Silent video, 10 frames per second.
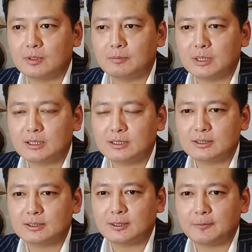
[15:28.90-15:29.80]

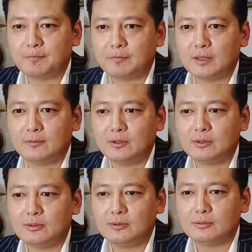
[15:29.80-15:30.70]
because if you're
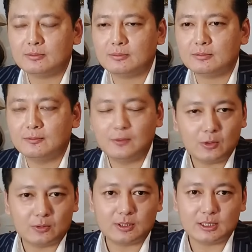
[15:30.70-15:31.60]
going to
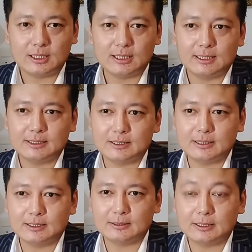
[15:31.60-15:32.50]
vote
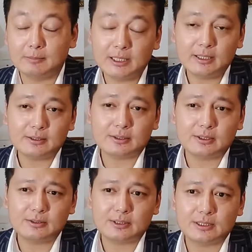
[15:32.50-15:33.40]
in many other
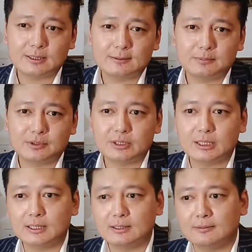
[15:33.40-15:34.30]
countries, per
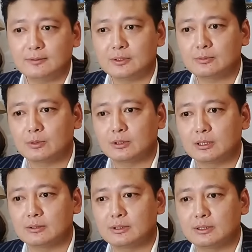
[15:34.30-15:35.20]
se, in the first world
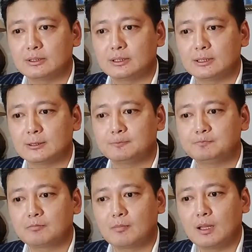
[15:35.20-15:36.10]
countries,
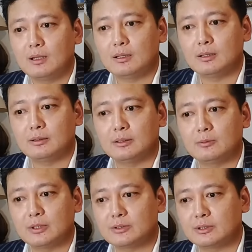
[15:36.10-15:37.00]
in the
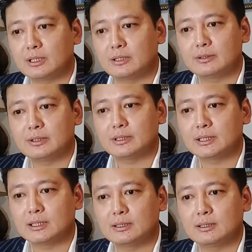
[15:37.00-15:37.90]
Western countries
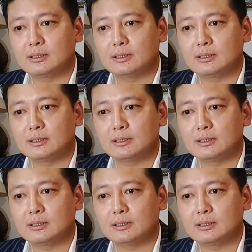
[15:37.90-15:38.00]
and